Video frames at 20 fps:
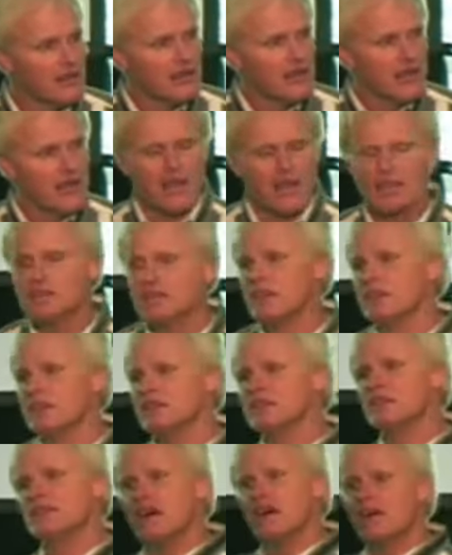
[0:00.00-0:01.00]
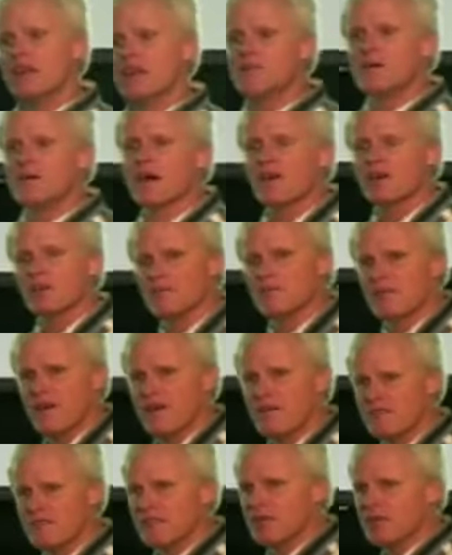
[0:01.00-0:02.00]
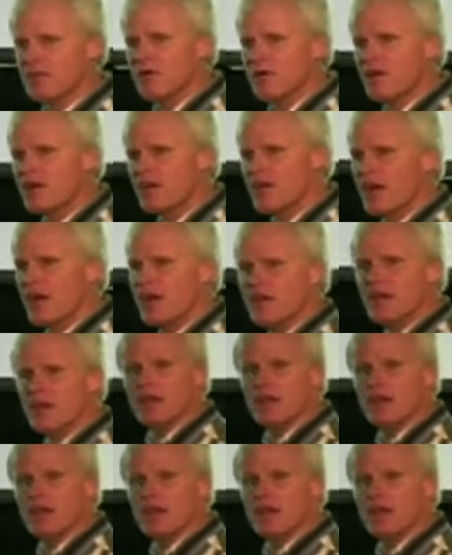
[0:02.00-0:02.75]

And I said, listen, honey, I'm not going to pray for you, okay?